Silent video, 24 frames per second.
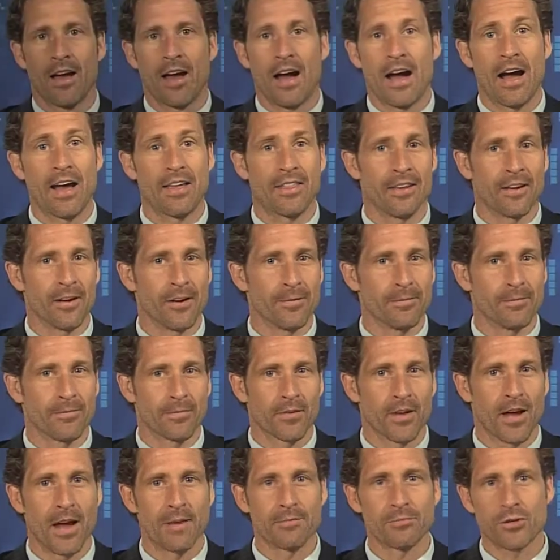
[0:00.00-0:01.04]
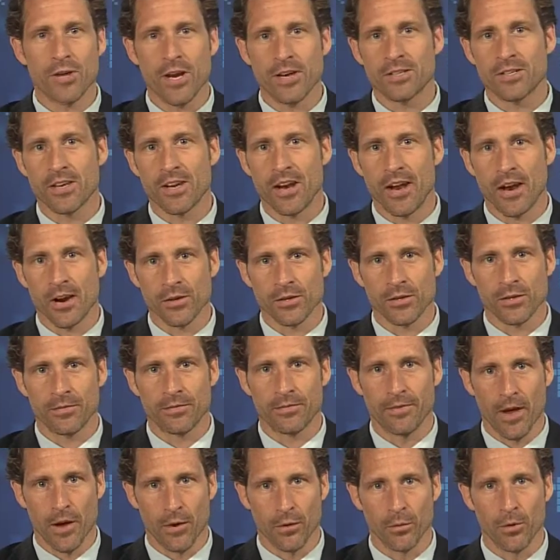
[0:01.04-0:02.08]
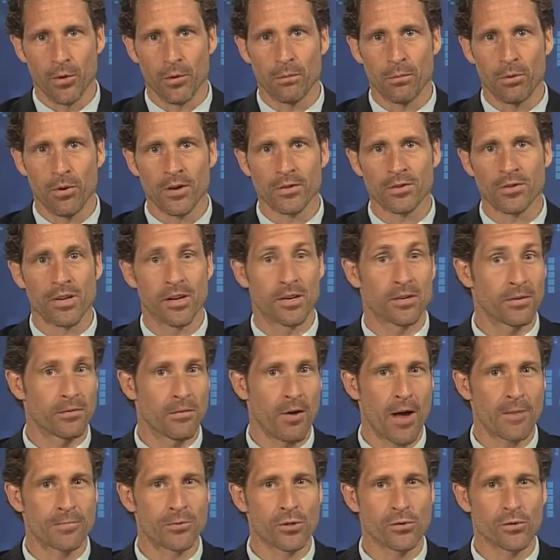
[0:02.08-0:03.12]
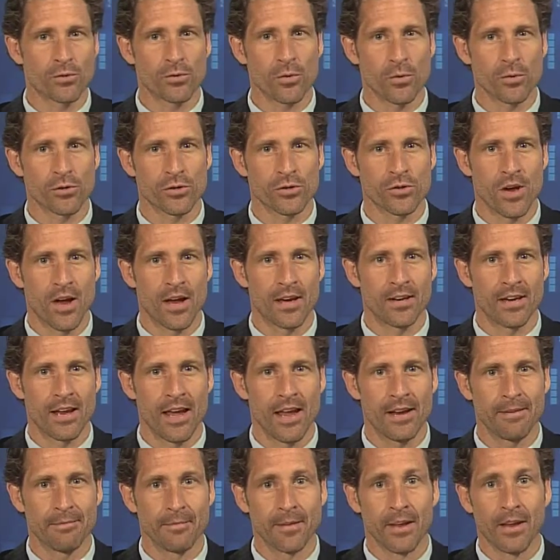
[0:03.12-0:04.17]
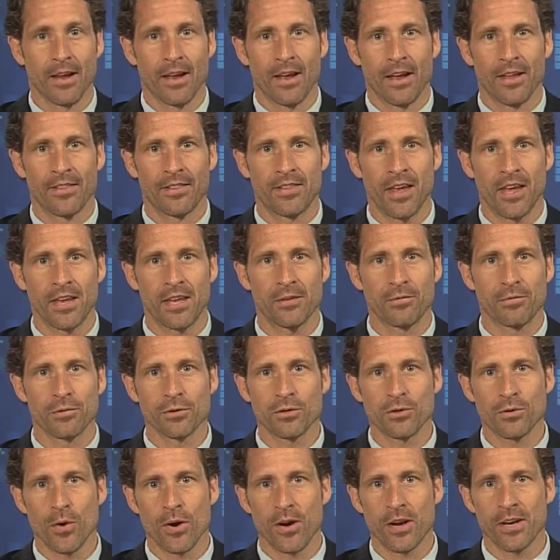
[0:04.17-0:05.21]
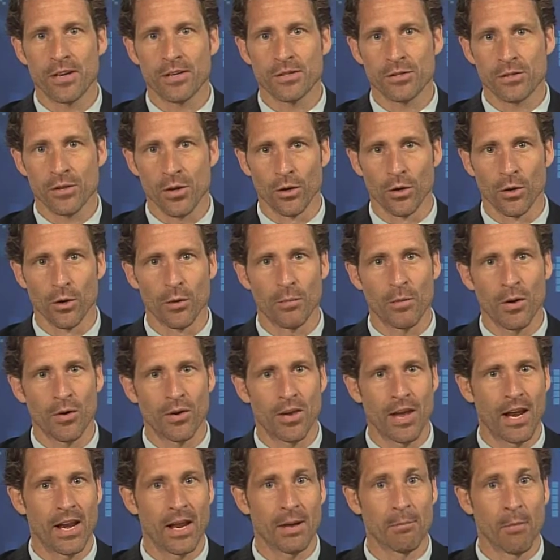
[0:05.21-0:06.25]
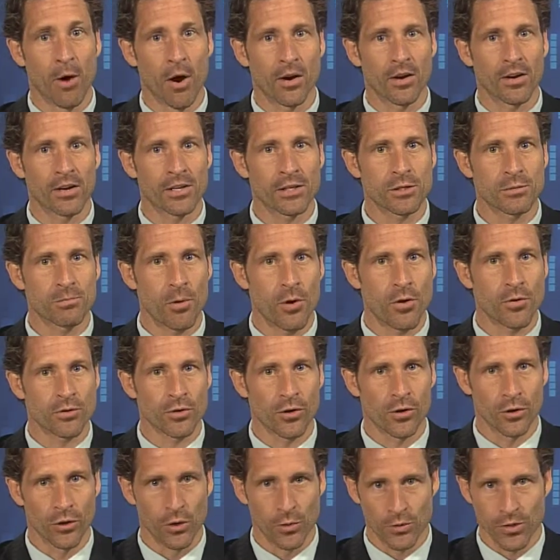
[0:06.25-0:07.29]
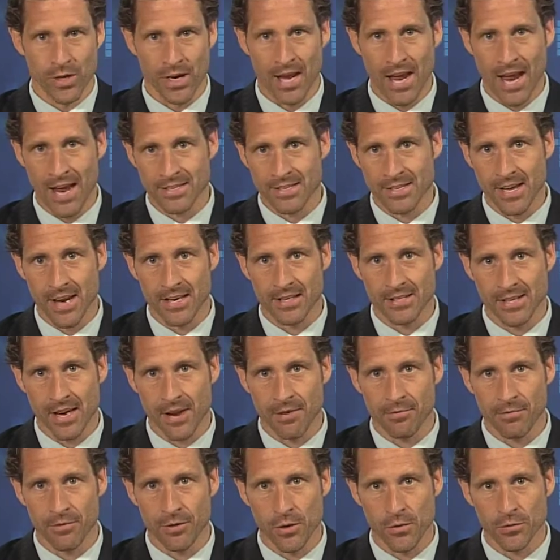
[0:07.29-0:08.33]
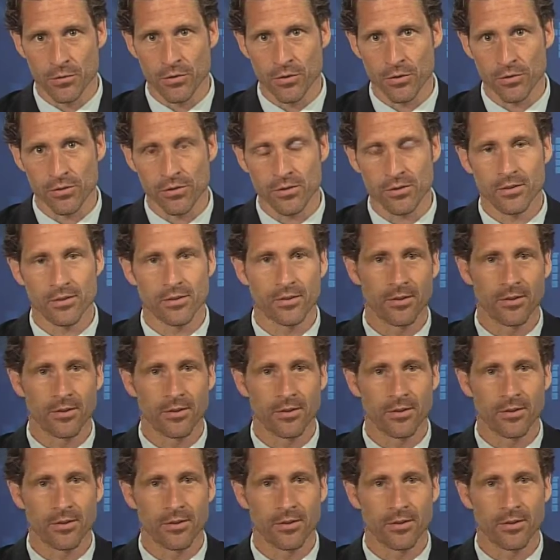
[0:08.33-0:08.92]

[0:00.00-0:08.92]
Hi there, I'm Jason Ayers, founder and president of OptionSource.net, and thank you for joining us to learn about gaining market exposure using SXM futures.